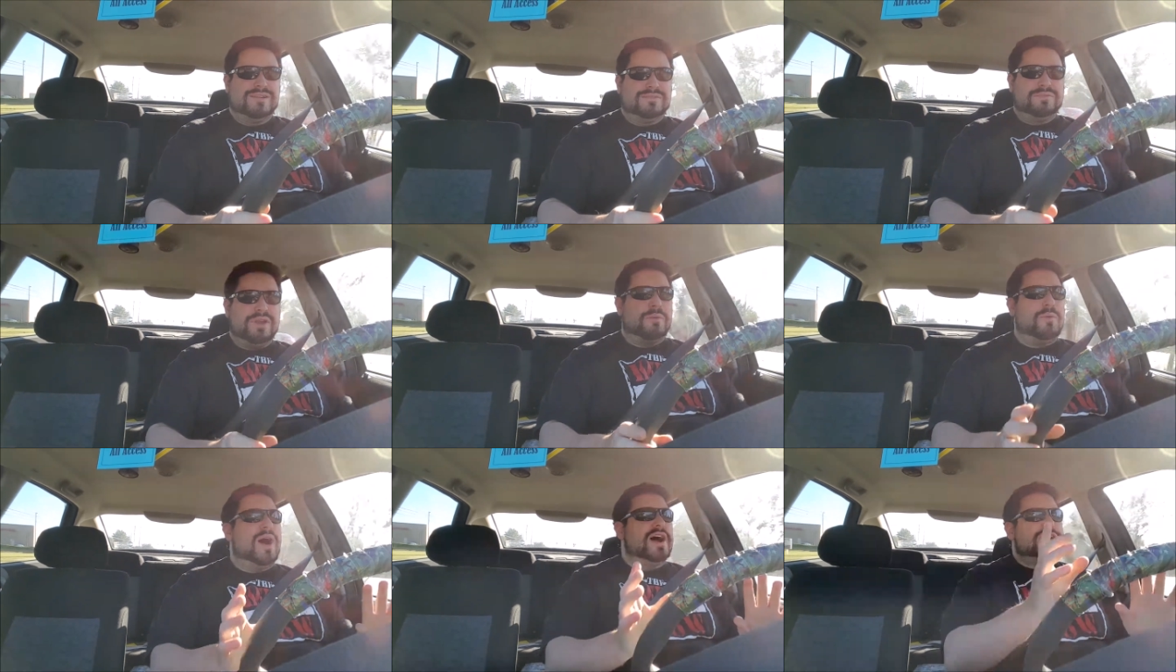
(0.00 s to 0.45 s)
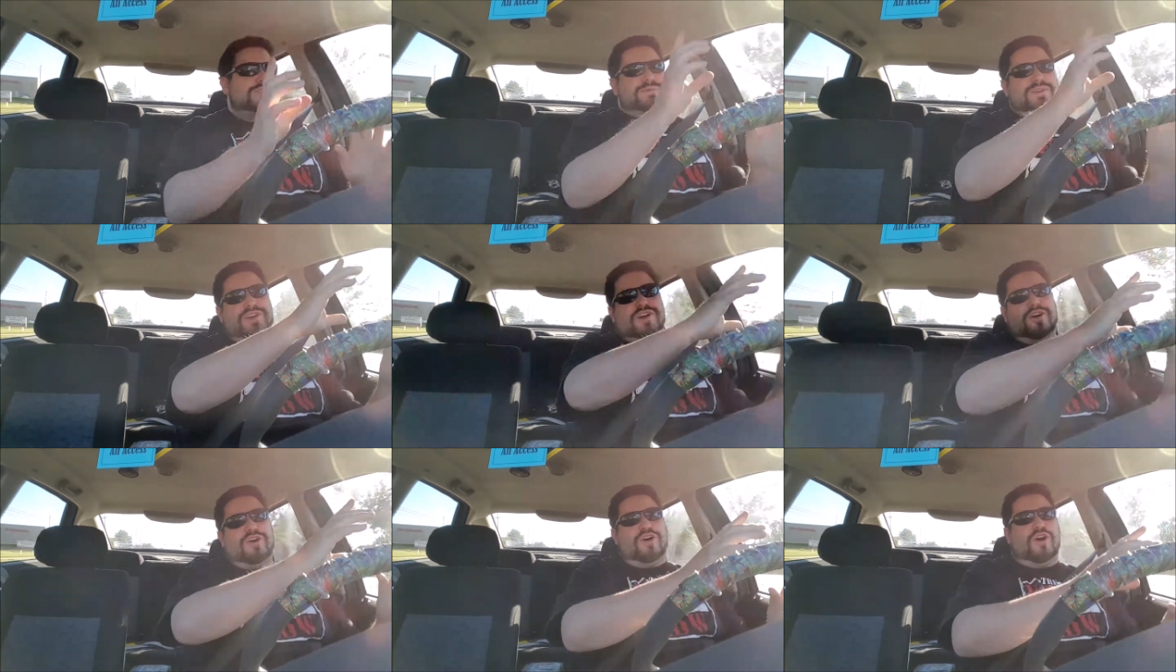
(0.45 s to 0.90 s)
Now watch
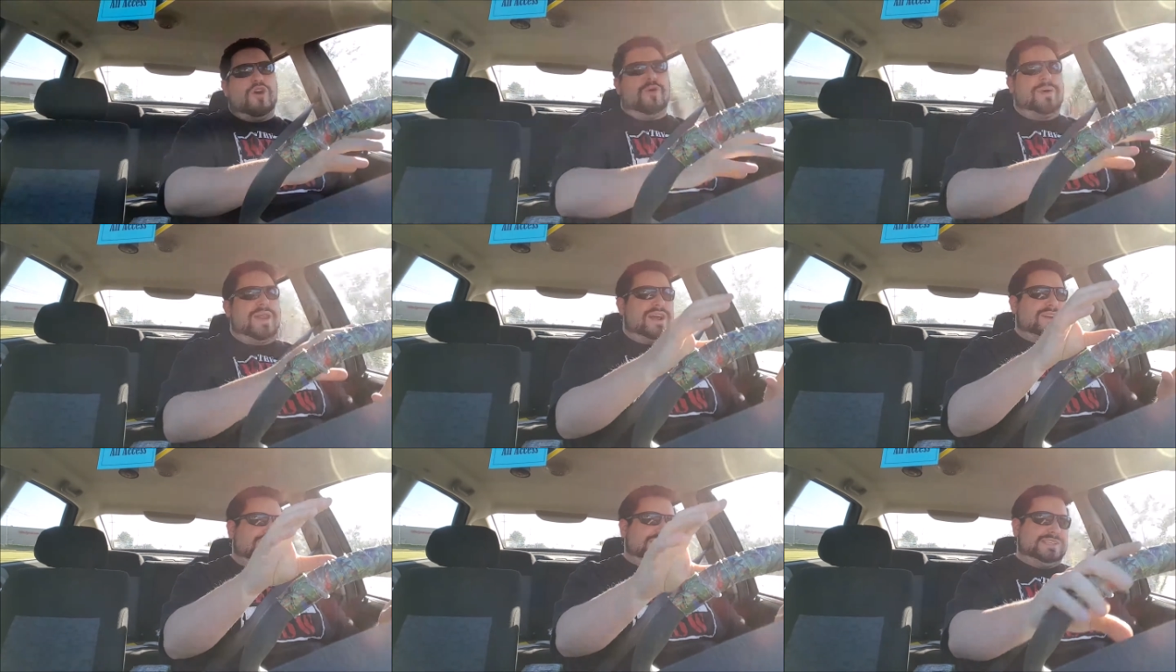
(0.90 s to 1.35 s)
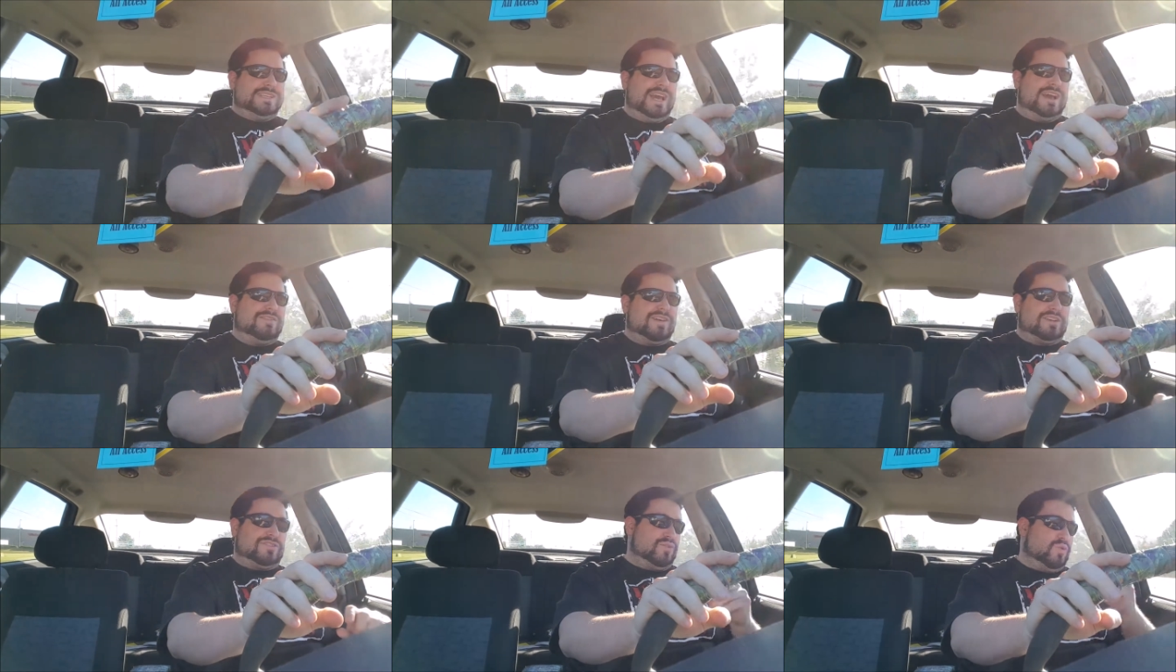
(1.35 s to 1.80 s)
me go home and actually see
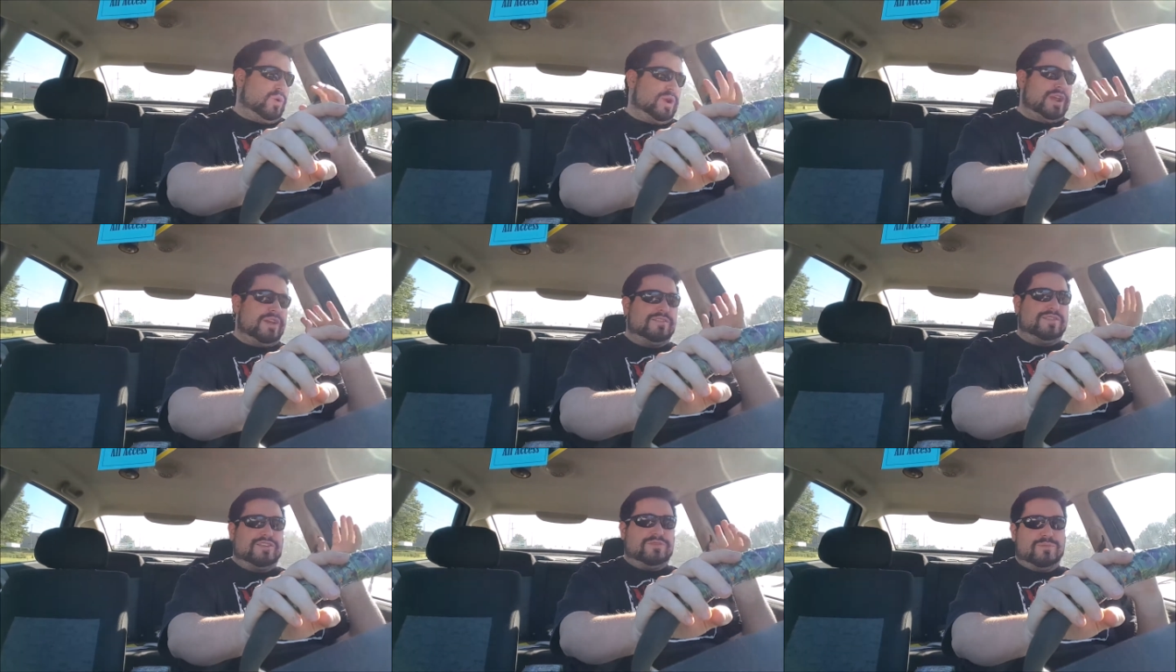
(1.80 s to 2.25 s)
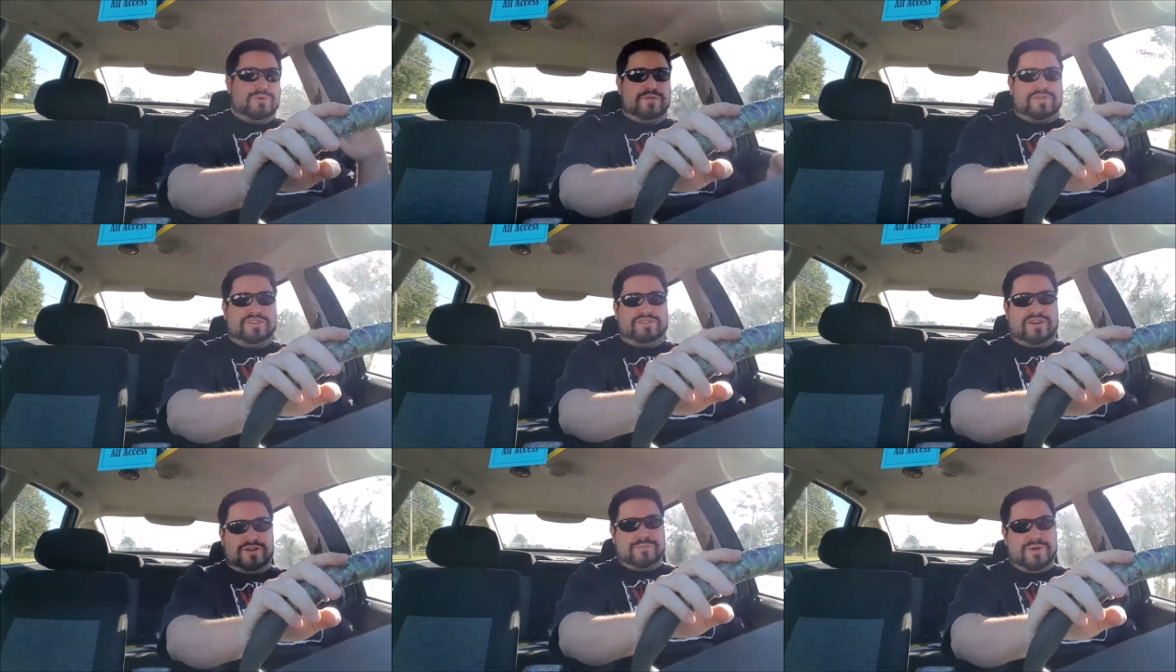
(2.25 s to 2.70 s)
I've got 20 of his
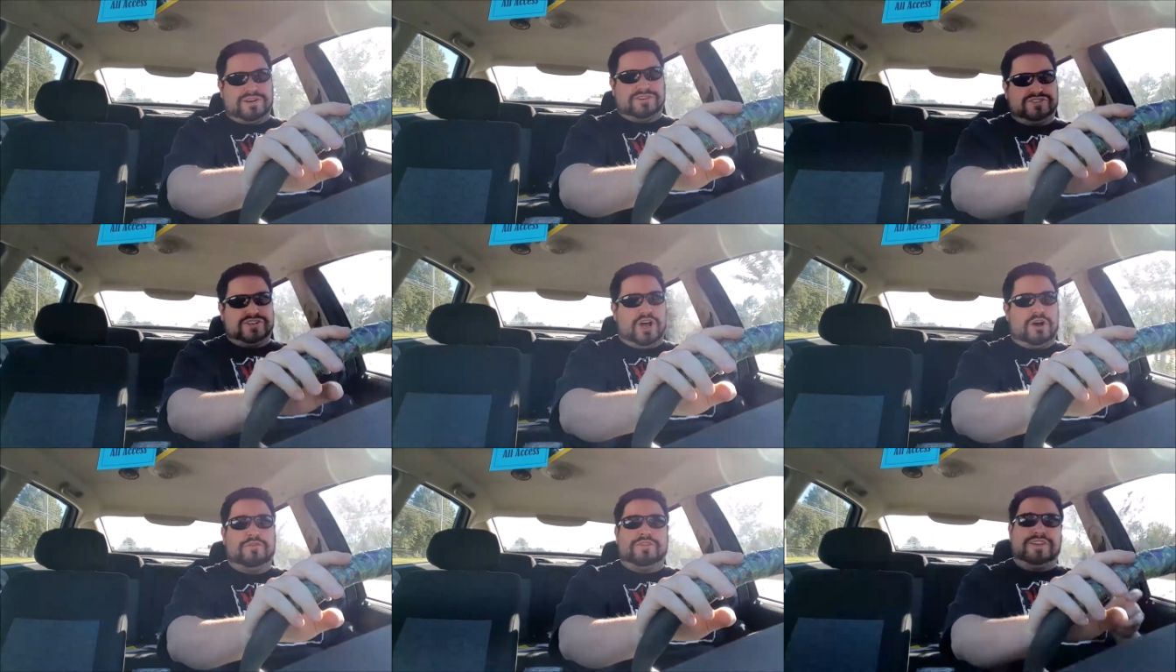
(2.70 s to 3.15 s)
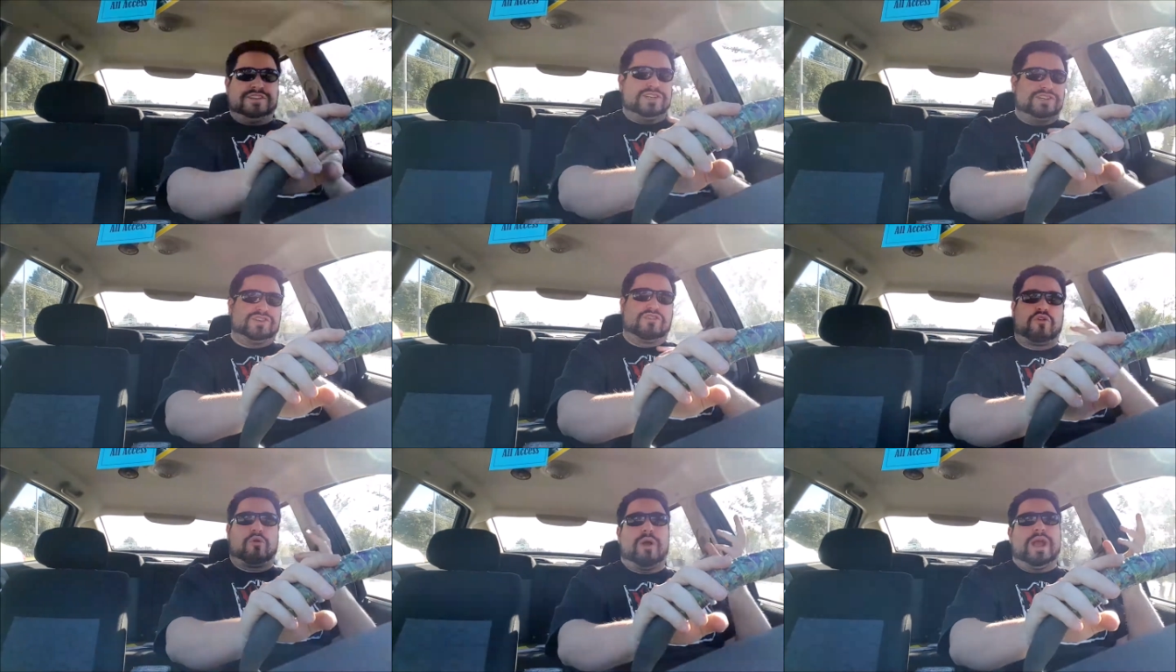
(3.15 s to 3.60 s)
movies on my shelf and he's
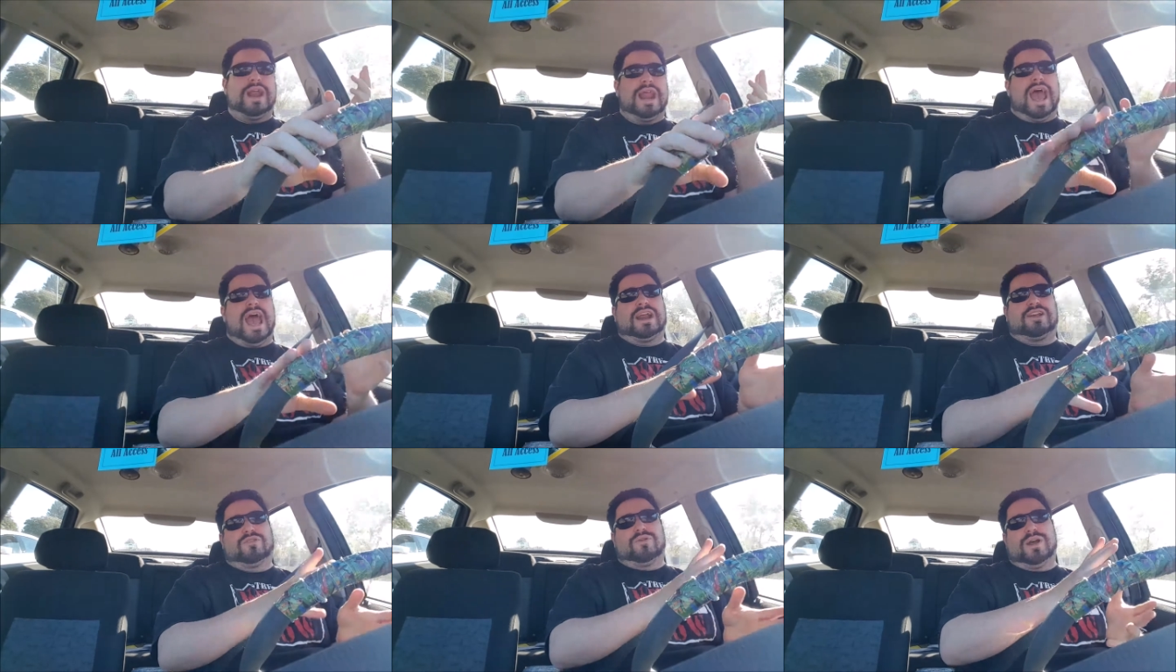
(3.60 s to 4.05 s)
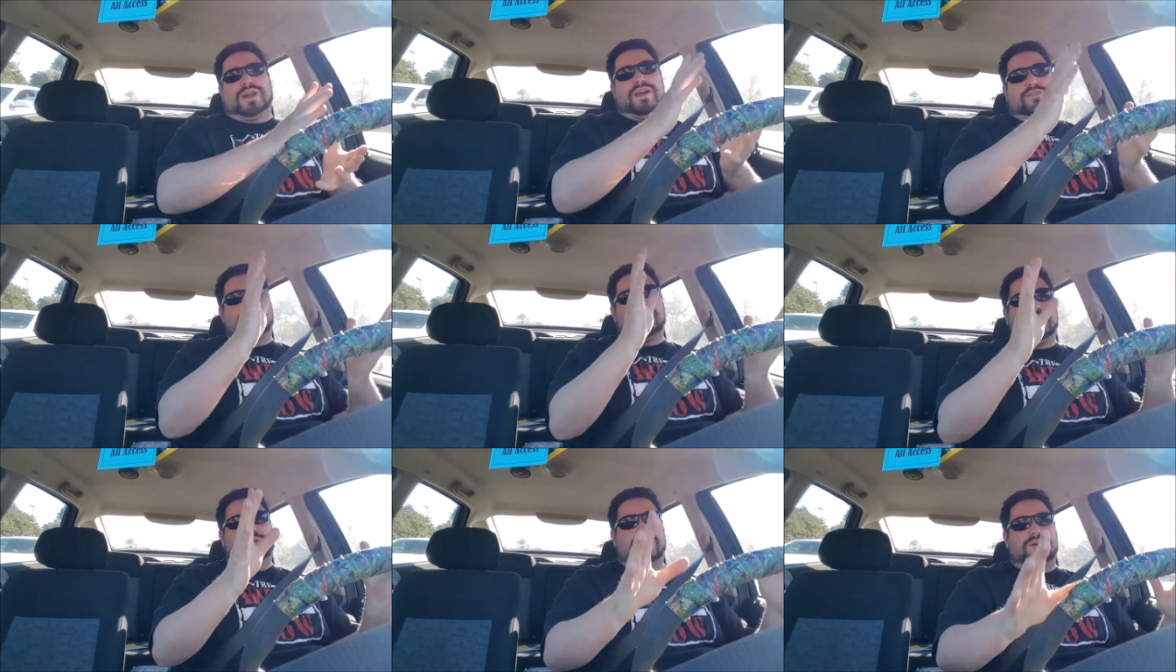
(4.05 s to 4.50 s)
such a great actor. I
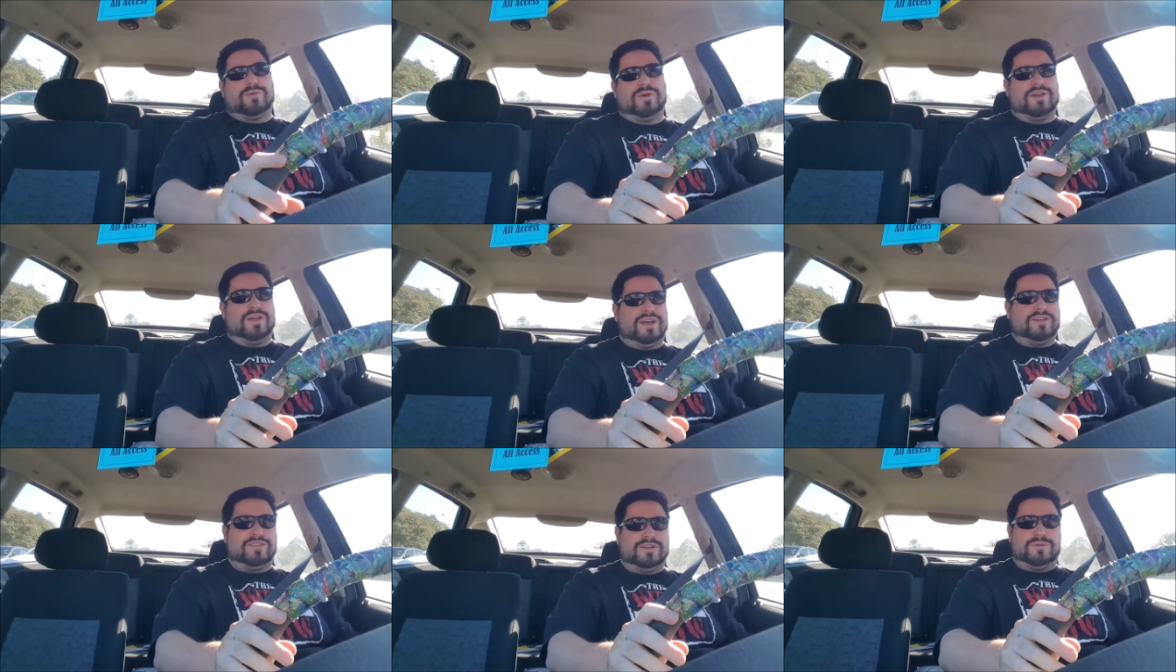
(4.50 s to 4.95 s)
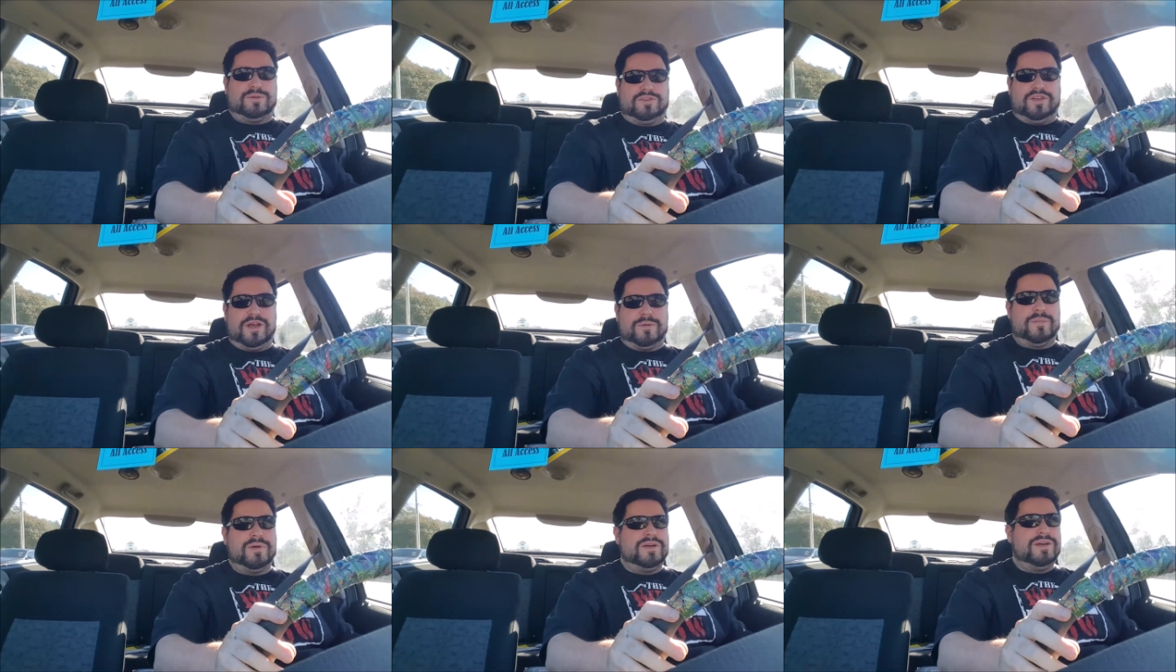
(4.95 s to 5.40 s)
never really realized it was
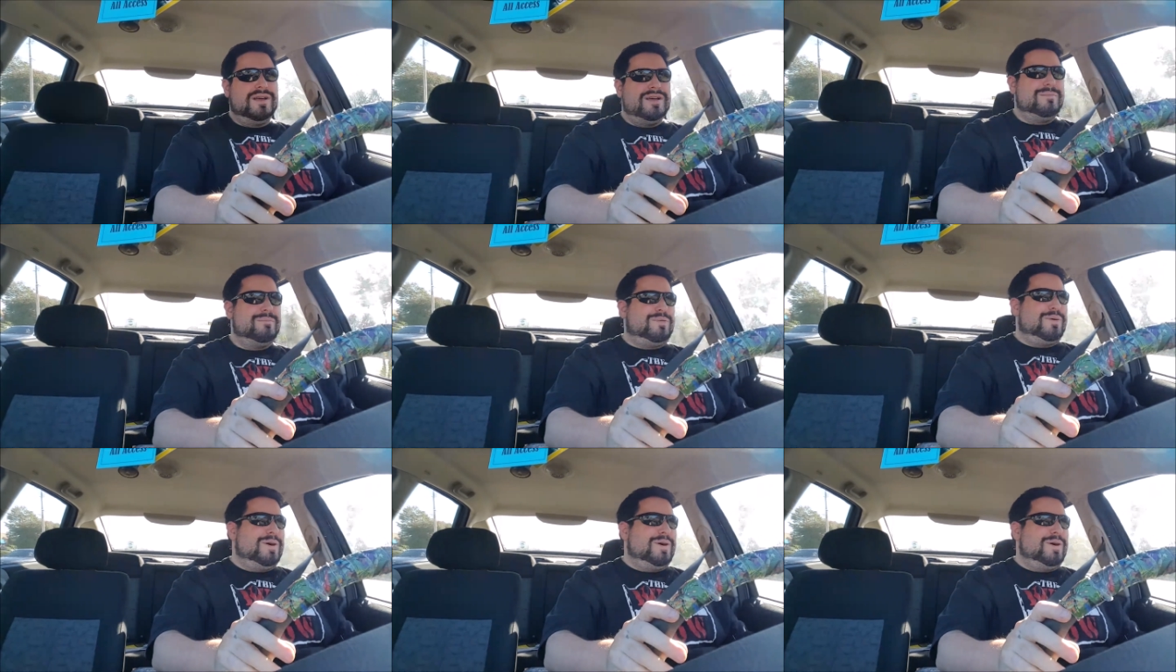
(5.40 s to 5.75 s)
him.